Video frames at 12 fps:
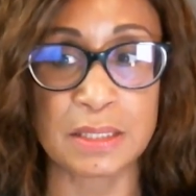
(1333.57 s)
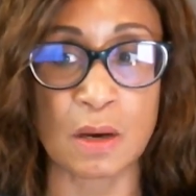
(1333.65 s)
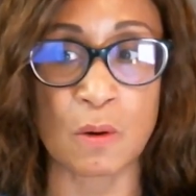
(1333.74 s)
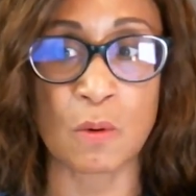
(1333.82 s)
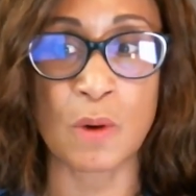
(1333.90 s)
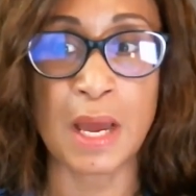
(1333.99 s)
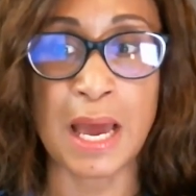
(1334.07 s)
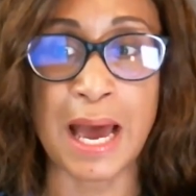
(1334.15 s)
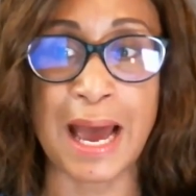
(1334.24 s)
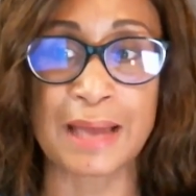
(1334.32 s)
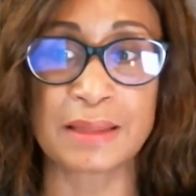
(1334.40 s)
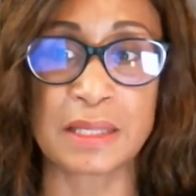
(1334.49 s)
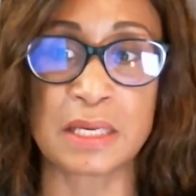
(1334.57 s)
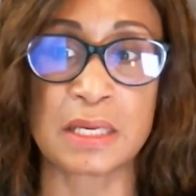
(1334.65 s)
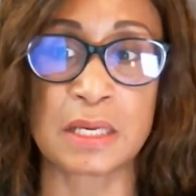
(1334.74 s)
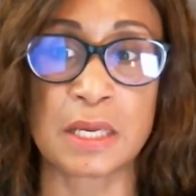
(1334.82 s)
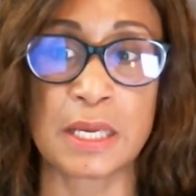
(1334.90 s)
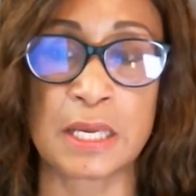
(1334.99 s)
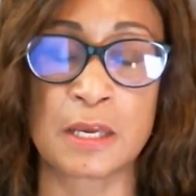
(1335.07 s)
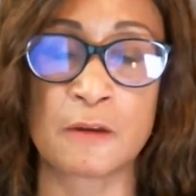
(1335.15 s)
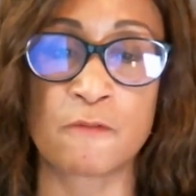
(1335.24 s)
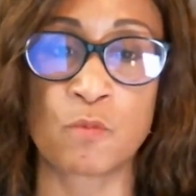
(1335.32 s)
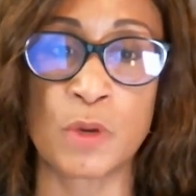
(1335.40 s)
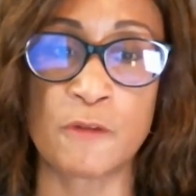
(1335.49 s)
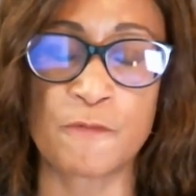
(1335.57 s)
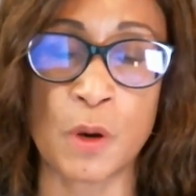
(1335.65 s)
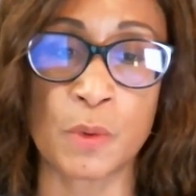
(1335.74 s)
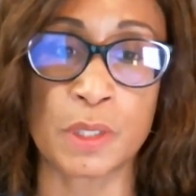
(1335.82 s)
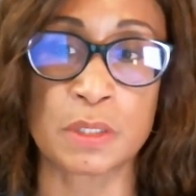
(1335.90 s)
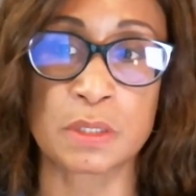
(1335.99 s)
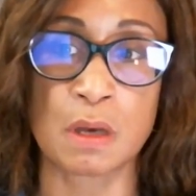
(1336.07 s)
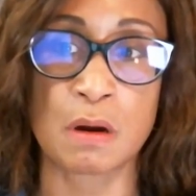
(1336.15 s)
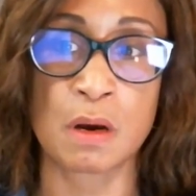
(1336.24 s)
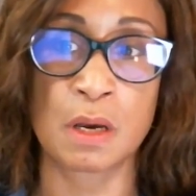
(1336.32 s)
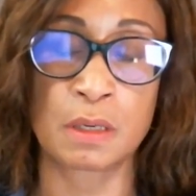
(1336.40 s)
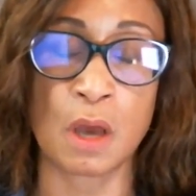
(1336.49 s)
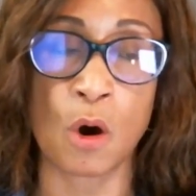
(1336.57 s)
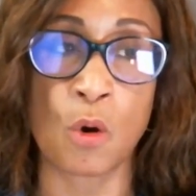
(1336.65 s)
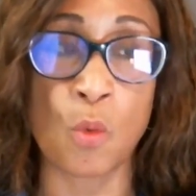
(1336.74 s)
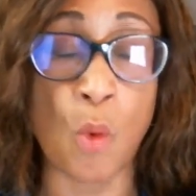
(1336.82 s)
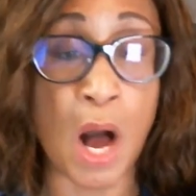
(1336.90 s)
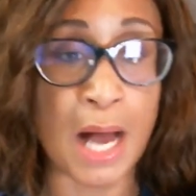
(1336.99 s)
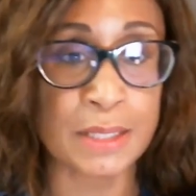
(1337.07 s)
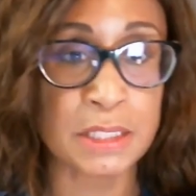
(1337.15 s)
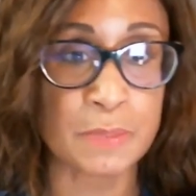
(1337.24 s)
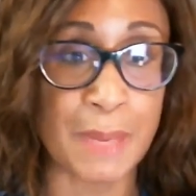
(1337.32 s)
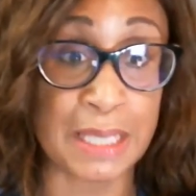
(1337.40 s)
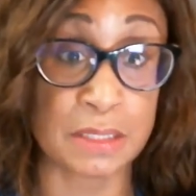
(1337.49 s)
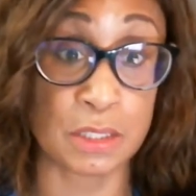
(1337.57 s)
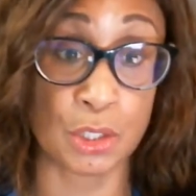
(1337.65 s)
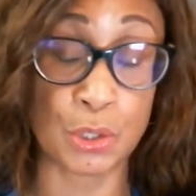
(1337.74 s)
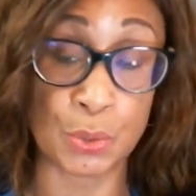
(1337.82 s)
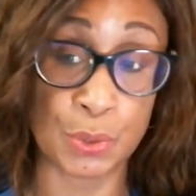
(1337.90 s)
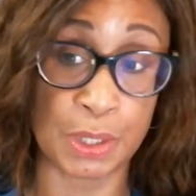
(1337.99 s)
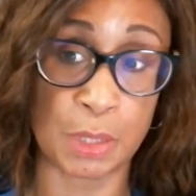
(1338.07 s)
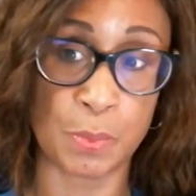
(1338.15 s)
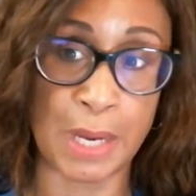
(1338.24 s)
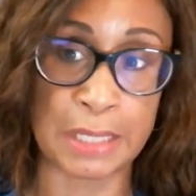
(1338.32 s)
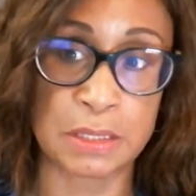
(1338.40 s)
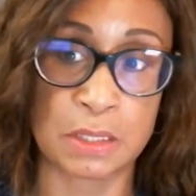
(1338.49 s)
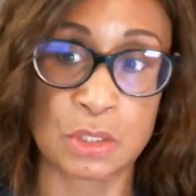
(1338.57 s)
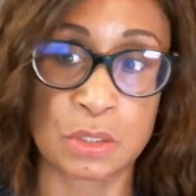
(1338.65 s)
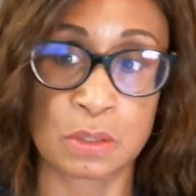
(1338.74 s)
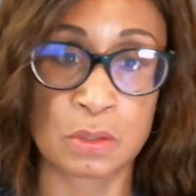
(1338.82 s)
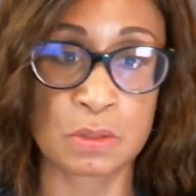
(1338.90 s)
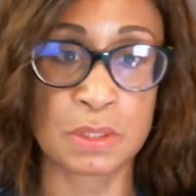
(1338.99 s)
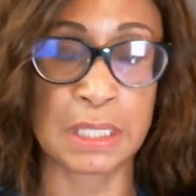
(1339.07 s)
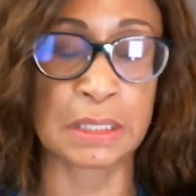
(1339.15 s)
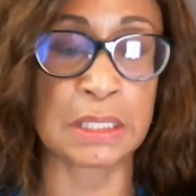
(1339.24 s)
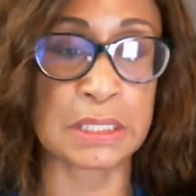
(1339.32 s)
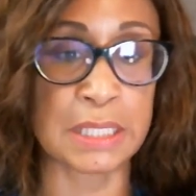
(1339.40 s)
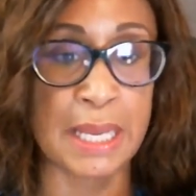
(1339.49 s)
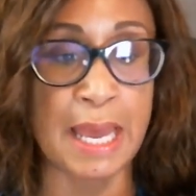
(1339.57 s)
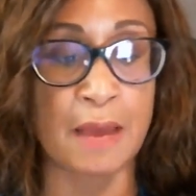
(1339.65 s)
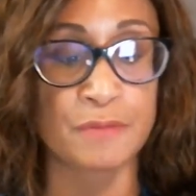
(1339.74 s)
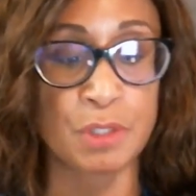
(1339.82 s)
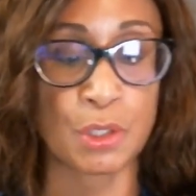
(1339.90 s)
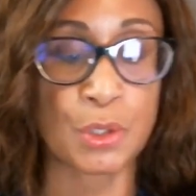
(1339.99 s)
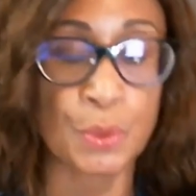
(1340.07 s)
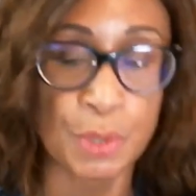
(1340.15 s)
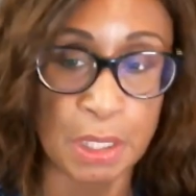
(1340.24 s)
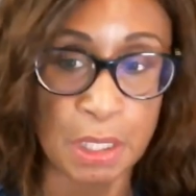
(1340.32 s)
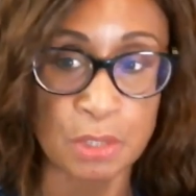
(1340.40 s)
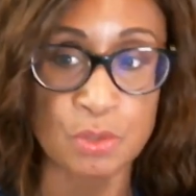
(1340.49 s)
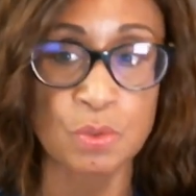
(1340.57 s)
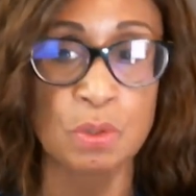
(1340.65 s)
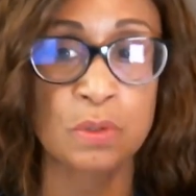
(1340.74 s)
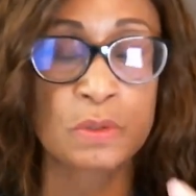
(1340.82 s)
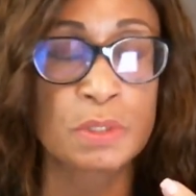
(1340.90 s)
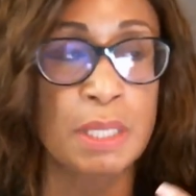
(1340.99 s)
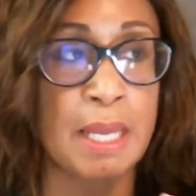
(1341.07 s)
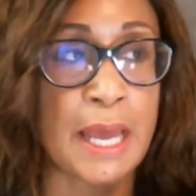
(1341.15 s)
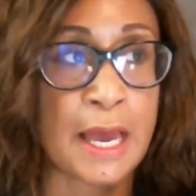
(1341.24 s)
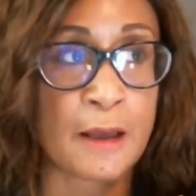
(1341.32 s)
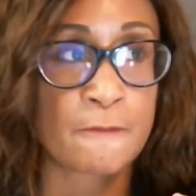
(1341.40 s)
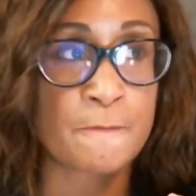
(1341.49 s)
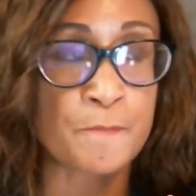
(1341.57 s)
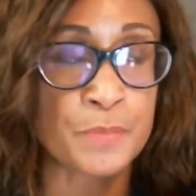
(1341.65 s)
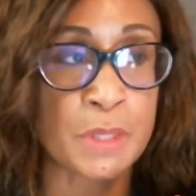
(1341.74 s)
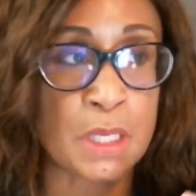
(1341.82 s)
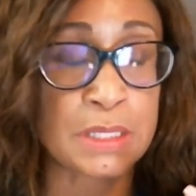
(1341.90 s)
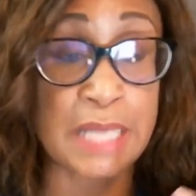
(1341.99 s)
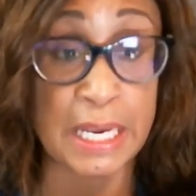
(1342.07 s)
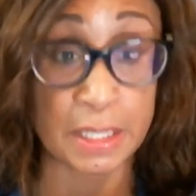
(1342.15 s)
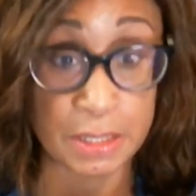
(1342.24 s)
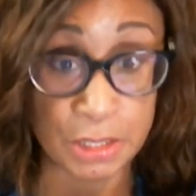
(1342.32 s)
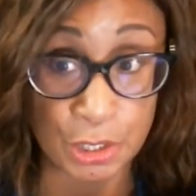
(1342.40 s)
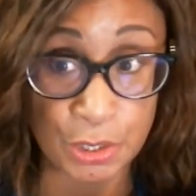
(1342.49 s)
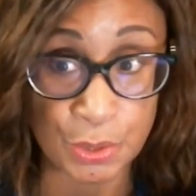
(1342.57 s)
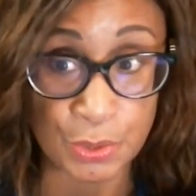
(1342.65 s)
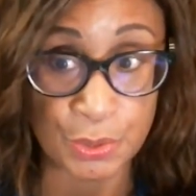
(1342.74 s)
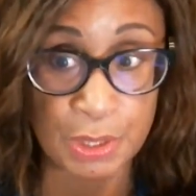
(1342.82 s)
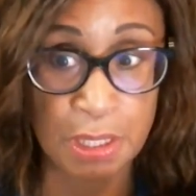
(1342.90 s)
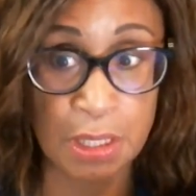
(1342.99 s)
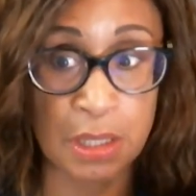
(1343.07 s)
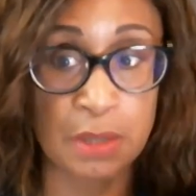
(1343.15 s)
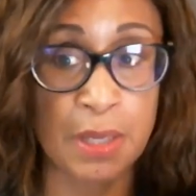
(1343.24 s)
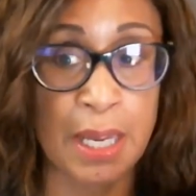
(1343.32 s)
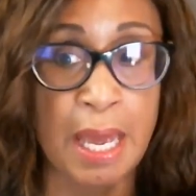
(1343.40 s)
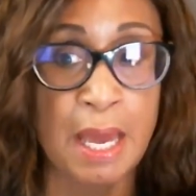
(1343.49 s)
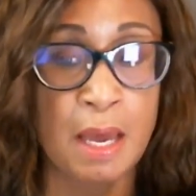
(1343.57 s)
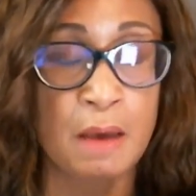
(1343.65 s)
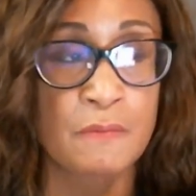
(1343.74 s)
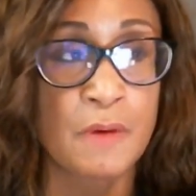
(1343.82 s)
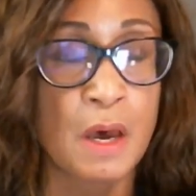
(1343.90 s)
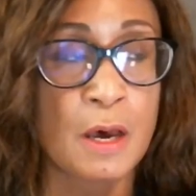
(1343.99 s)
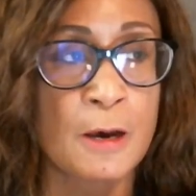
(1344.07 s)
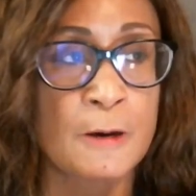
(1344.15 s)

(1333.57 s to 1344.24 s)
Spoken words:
So I think if we focus on OWASP as security practitioners, at least they have security controls, they have data security, they have,